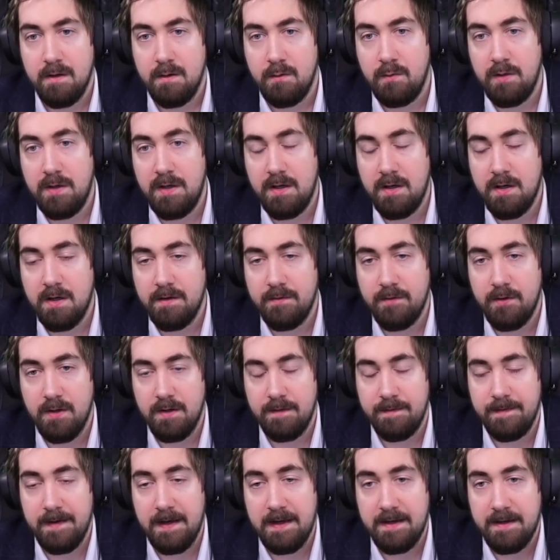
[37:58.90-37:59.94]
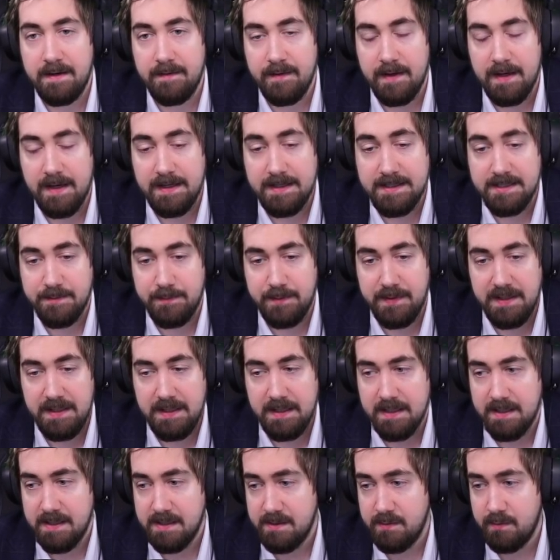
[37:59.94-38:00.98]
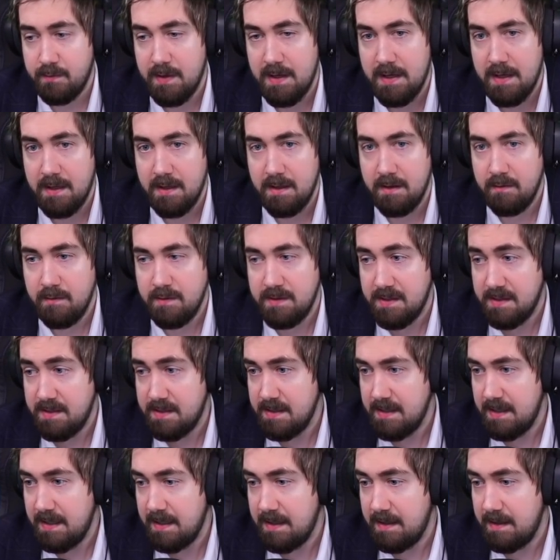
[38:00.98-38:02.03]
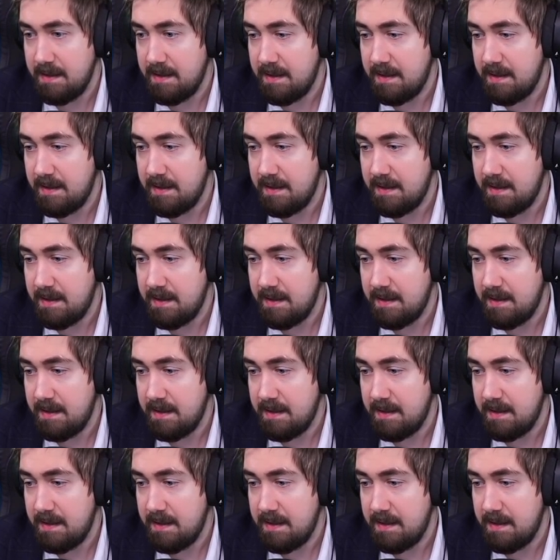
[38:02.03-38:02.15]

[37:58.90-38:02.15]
We can cover effective HP as well, which is in